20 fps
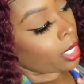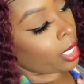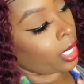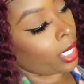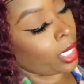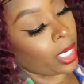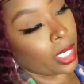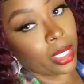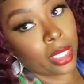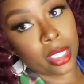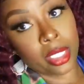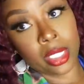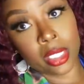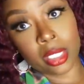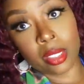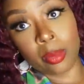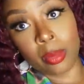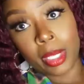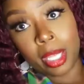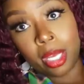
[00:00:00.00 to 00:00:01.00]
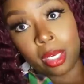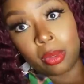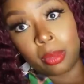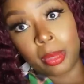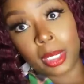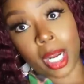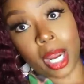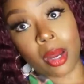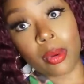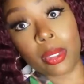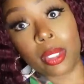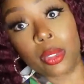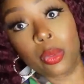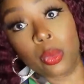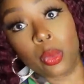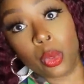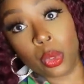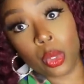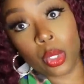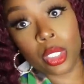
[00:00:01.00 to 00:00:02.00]
and this is the black one but I already
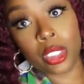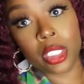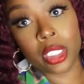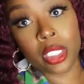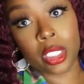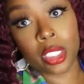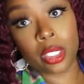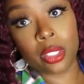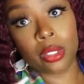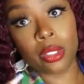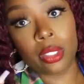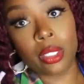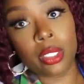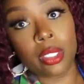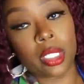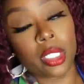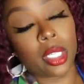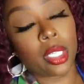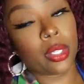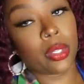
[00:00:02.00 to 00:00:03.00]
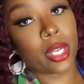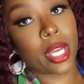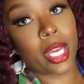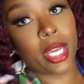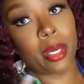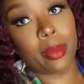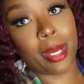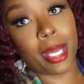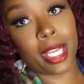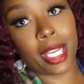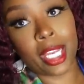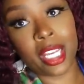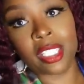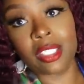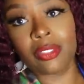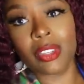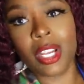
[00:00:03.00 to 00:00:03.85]
wore it to dinner the other night in my last